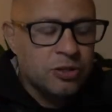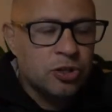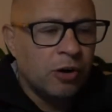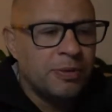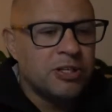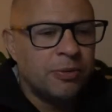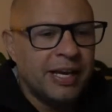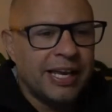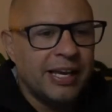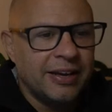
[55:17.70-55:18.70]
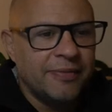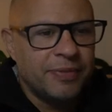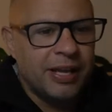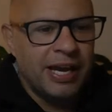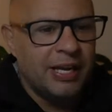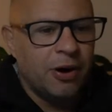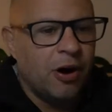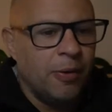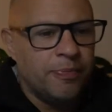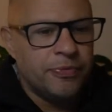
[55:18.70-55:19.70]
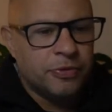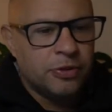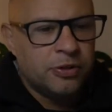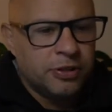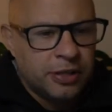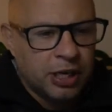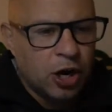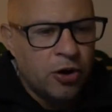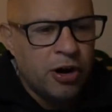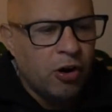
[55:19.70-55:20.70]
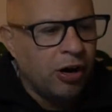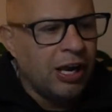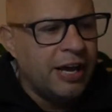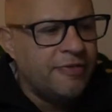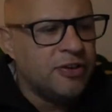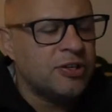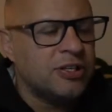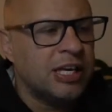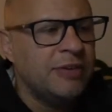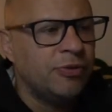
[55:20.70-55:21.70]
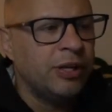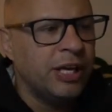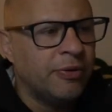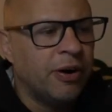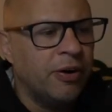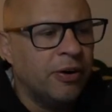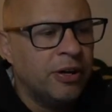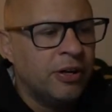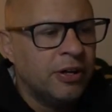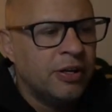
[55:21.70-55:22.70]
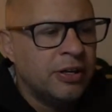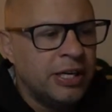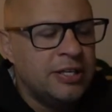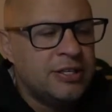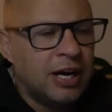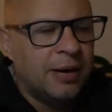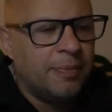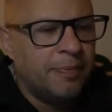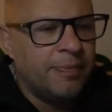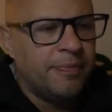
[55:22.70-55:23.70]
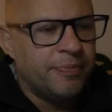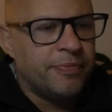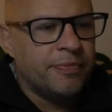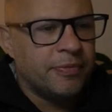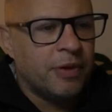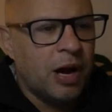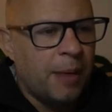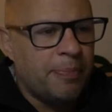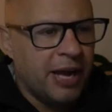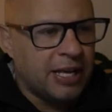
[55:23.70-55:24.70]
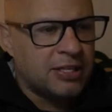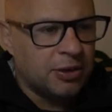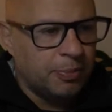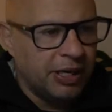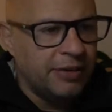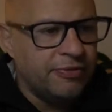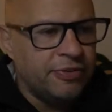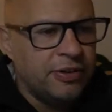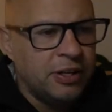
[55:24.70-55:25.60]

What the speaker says: Tom is not making any. Oh, Dakota, Olave versus Evil Hero is up next, I believe.